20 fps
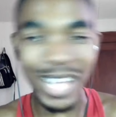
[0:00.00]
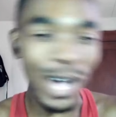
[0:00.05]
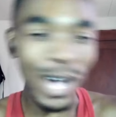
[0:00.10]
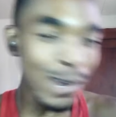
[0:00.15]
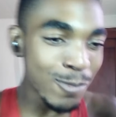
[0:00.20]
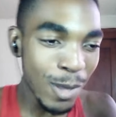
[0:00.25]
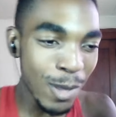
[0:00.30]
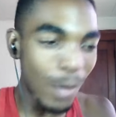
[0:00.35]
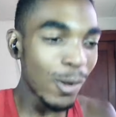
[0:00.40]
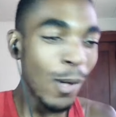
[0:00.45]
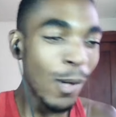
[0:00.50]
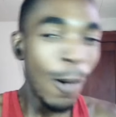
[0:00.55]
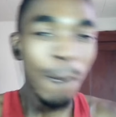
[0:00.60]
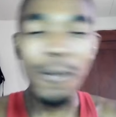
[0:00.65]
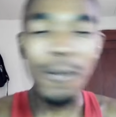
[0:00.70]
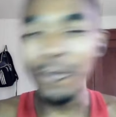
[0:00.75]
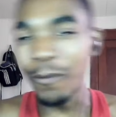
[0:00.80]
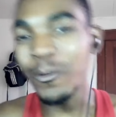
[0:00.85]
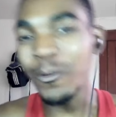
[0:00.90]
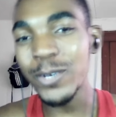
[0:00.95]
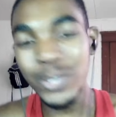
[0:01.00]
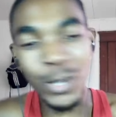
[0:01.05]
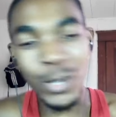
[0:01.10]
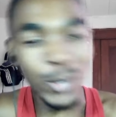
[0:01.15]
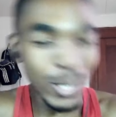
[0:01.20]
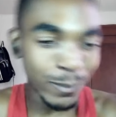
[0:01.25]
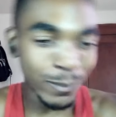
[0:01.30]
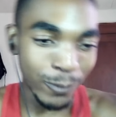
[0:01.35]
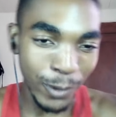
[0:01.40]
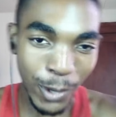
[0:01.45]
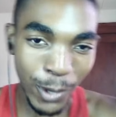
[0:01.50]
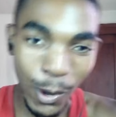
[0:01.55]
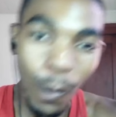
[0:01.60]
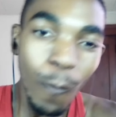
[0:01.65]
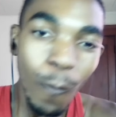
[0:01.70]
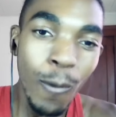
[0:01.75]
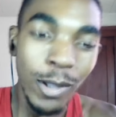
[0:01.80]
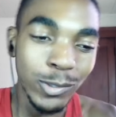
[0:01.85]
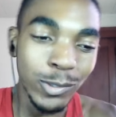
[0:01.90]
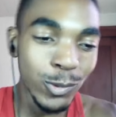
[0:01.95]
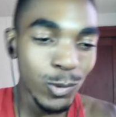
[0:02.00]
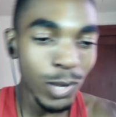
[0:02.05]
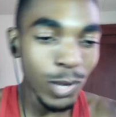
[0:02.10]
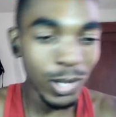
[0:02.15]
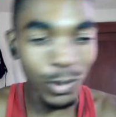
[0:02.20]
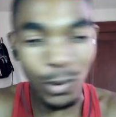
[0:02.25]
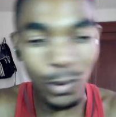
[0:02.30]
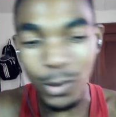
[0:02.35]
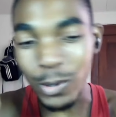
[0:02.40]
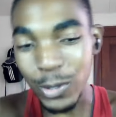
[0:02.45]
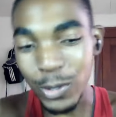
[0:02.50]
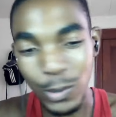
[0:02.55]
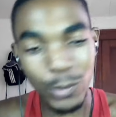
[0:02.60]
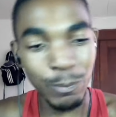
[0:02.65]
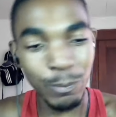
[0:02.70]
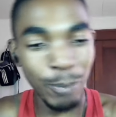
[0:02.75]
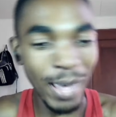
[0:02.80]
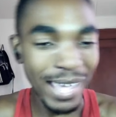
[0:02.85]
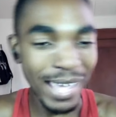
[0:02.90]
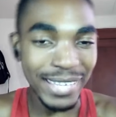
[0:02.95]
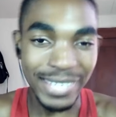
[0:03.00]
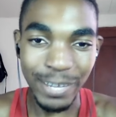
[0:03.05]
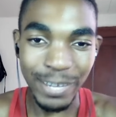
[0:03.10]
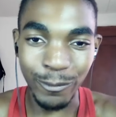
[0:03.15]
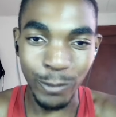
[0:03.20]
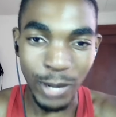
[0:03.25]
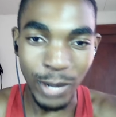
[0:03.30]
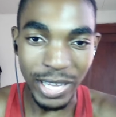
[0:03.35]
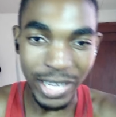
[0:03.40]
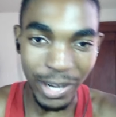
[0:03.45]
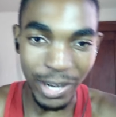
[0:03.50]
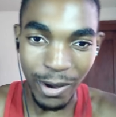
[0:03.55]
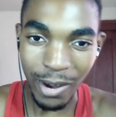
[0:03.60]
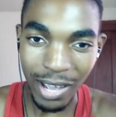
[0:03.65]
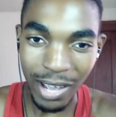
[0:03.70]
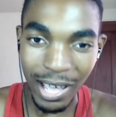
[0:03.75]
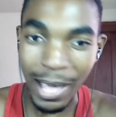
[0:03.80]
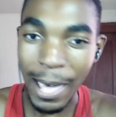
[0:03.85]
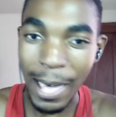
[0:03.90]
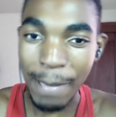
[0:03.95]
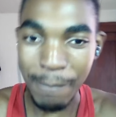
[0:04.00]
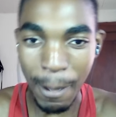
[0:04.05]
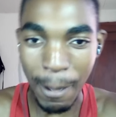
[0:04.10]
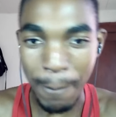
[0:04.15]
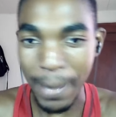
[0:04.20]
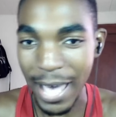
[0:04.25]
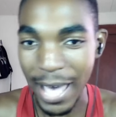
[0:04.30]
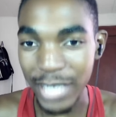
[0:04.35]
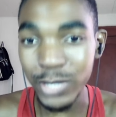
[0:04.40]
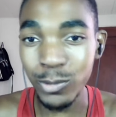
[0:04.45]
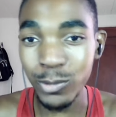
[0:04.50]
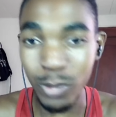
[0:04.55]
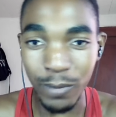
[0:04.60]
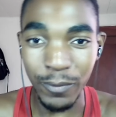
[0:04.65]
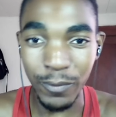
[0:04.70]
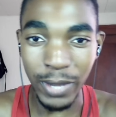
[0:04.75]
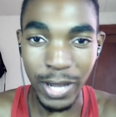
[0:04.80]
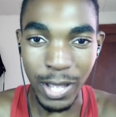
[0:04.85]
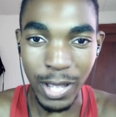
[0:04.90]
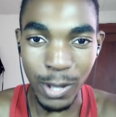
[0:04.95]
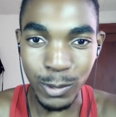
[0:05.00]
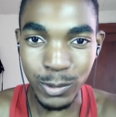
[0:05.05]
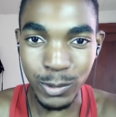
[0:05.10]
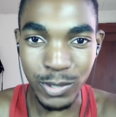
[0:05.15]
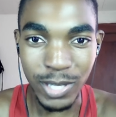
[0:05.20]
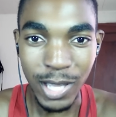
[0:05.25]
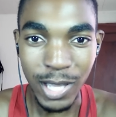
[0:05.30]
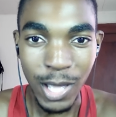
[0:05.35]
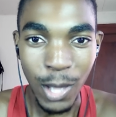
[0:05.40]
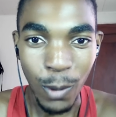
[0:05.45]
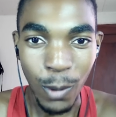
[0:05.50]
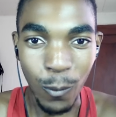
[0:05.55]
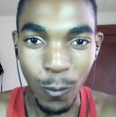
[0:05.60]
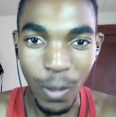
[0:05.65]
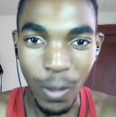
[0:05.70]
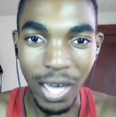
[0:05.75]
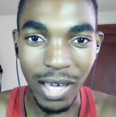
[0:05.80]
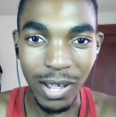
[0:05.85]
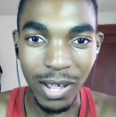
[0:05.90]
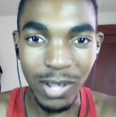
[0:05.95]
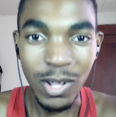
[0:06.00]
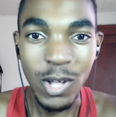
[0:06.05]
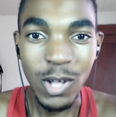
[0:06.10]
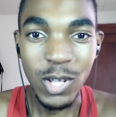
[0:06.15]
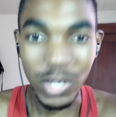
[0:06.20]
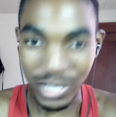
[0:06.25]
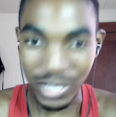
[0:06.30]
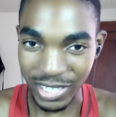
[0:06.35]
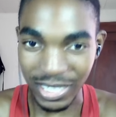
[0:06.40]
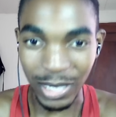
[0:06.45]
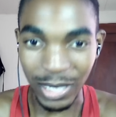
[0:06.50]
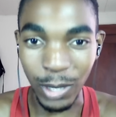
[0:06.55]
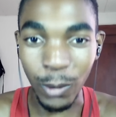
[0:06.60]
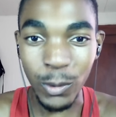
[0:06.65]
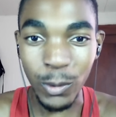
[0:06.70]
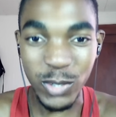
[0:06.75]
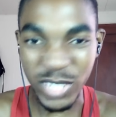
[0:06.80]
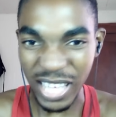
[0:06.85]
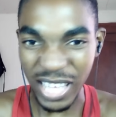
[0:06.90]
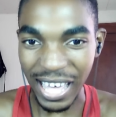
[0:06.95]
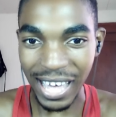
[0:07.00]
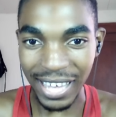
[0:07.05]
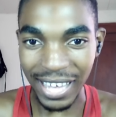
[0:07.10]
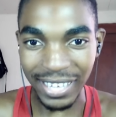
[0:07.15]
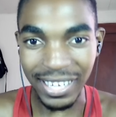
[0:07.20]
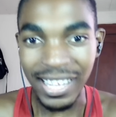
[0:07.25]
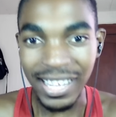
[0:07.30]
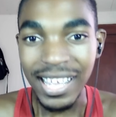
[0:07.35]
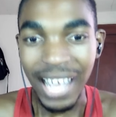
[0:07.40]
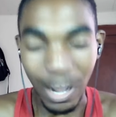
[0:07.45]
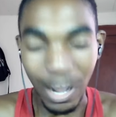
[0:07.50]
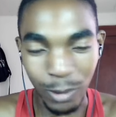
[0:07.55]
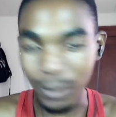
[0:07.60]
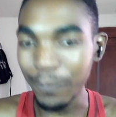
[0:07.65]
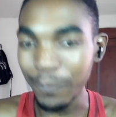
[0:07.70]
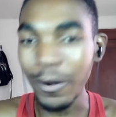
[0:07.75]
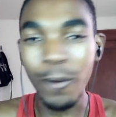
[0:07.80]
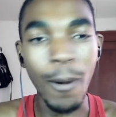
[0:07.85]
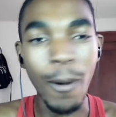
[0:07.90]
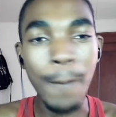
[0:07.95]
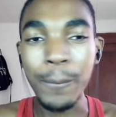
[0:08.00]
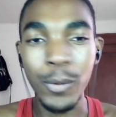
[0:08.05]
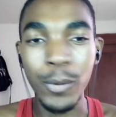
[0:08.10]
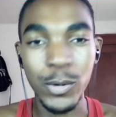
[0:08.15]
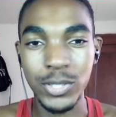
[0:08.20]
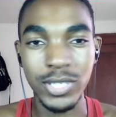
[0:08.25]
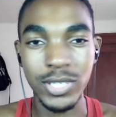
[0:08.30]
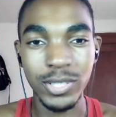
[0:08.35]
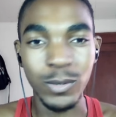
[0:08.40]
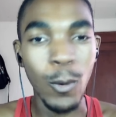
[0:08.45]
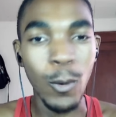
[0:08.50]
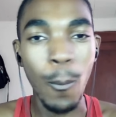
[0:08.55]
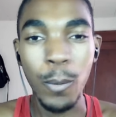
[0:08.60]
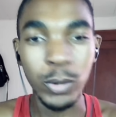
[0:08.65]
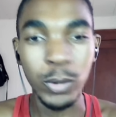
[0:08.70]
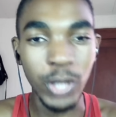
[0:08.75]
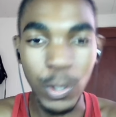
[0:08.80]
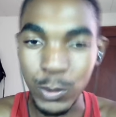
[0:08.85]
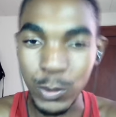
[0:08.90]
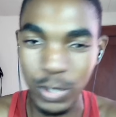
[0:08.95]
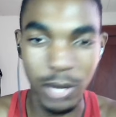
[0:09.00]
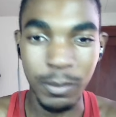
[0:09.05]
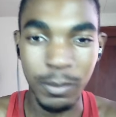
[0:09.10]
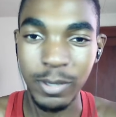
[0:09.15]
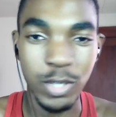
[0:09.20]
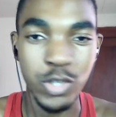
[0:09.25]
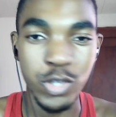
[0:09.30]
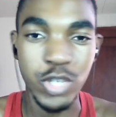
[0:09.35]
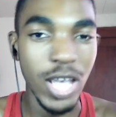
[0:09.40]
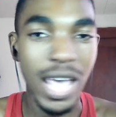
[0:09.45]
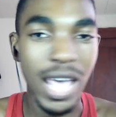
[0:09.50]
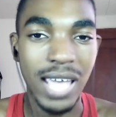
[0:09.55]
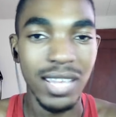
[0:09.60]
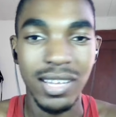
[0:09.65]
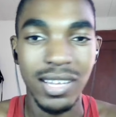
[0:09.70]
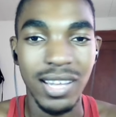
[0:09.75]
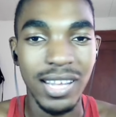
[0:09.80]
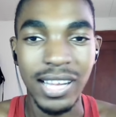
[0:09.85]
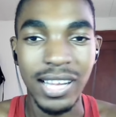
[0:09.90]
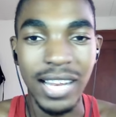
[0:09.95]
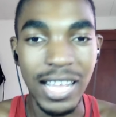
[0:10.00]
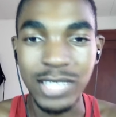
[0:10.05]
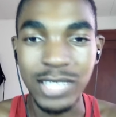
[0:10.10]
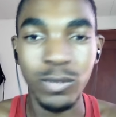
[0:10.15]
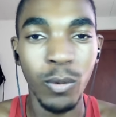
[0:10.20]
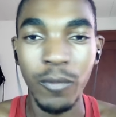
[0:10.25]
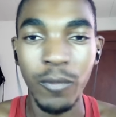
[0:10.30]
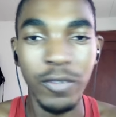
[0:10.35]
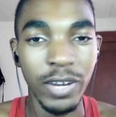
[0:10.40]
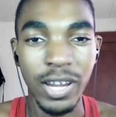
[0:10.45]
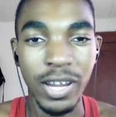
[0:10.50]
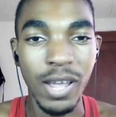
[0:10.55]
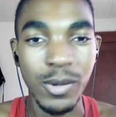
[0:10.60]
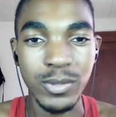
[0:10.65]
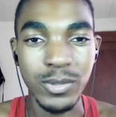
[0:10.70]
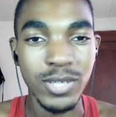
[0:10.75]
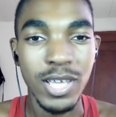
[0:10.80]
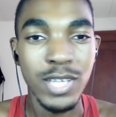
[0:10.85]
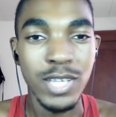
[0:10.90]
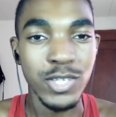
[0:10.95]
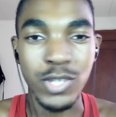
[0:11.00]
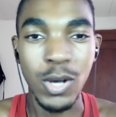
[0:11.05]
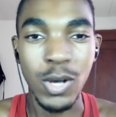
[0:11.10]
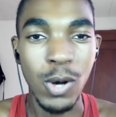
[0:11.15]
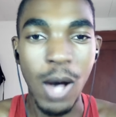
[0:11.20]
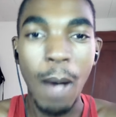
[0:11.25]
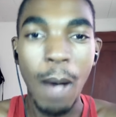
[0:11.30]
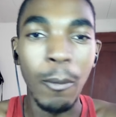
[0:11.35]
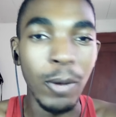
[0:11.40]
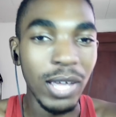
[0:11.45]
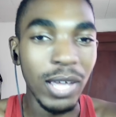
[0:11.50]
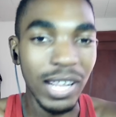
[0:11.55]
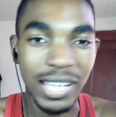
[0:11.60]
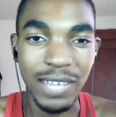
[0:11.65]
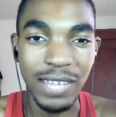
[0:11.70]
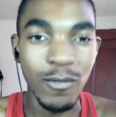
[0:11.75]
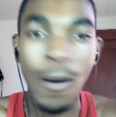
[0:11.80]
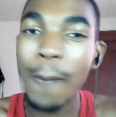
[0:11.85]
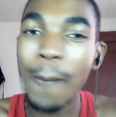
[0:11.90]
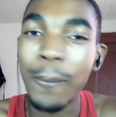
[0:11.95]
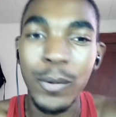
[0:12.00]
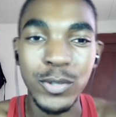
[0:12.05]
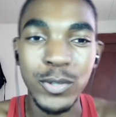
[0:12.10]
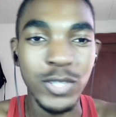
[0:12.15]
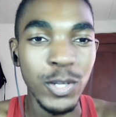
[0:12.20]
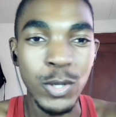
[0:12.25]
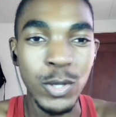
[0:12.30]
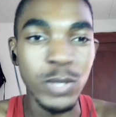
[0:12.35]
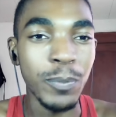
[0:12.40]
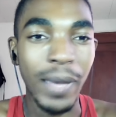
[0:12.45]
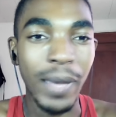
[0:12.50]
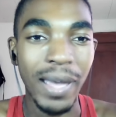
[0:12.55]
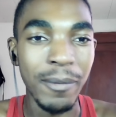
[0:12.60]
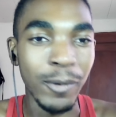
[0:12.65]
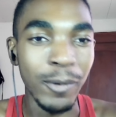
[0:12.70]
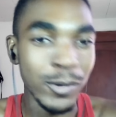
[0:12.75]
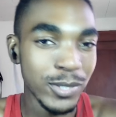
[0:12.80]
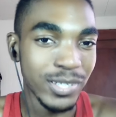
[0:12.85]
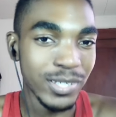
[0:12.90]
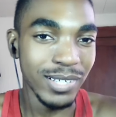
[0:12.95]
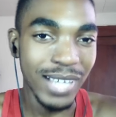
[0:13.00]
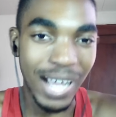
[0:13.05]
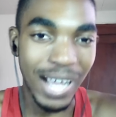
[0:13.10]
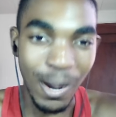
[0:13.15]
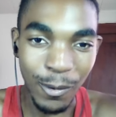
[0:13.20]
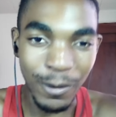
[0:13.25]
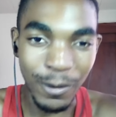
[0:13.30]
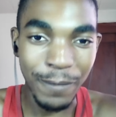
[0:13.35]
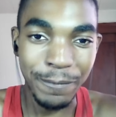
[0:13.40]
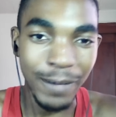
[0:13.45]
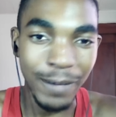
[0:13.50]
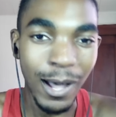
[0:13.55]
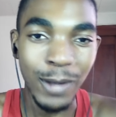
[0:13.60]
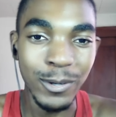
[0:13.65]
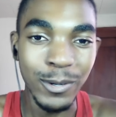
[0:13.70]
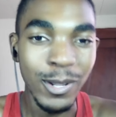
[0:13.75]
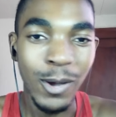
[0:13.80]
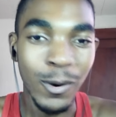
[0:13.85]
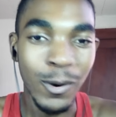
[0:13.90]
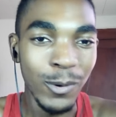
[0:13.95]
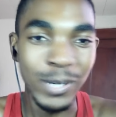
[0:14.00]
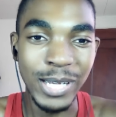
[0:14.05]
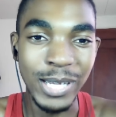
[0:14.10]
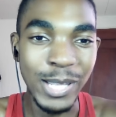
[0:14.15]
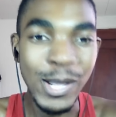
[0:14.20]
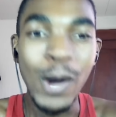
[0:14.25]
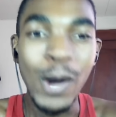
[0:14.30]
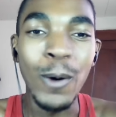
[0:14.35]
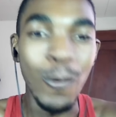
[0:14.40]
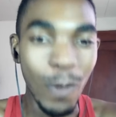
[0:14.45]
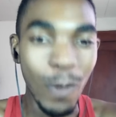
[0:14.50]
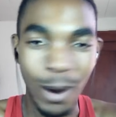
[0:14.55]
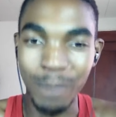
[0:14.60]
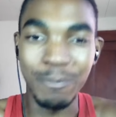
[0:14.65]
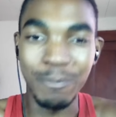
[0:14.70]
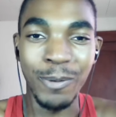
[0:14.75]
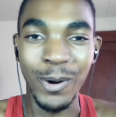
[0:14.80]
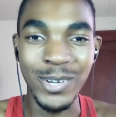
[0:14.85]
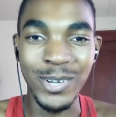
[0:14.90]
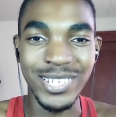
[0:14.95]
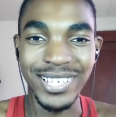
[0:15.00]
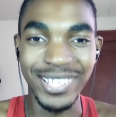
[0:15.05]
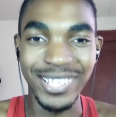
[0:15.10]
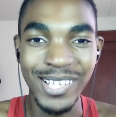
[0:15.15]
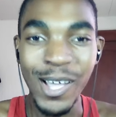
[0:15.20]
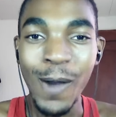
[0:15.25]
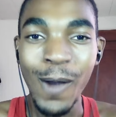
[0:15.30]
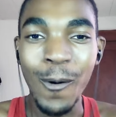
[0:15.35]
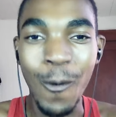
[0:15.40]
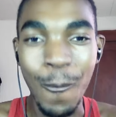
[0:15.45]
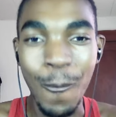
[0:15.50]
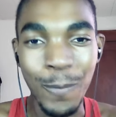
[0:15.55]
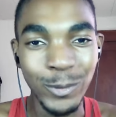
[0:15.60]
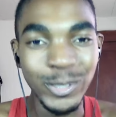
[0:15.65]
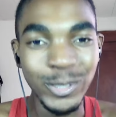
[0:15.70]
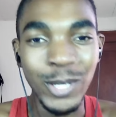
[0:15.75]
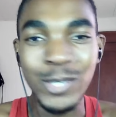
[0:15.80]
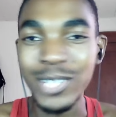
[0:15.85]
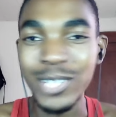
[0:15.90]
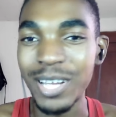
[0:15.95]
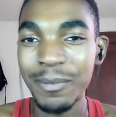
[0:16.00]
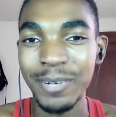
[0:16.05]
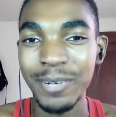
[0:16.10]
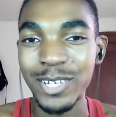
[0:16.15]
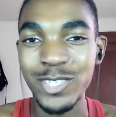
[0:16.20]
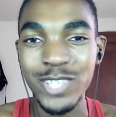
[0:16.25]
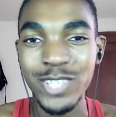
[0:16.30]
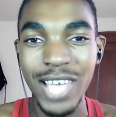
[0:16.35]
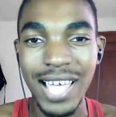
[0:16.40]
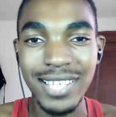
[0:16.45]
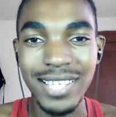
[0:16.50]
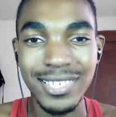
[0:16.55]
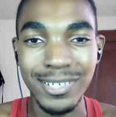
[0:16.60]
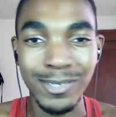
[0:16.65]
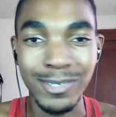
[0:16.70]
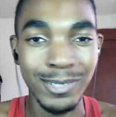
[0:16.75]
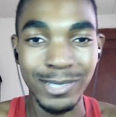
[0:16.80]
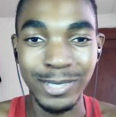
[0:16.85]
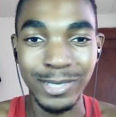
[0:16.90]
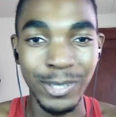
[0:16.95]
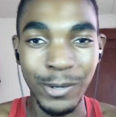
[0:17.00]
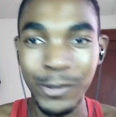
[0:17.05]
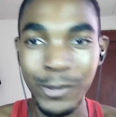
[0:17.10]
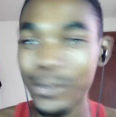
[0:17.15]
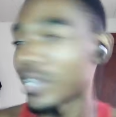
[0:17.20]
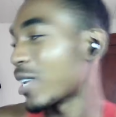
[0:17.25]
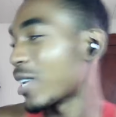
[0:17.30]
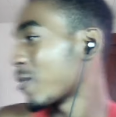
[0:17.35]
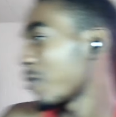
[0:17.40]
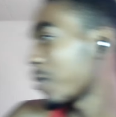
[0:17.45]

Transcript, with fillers: well, before we start this video, we have to do a little youth pet giveaway here. And my past 3 videos, well, it's a little sad. I only found one person who put the username in the chat in the last 3 videos. So I'm only gonna give one person a youth pet because I only found only one person who put the username in the chat. So your username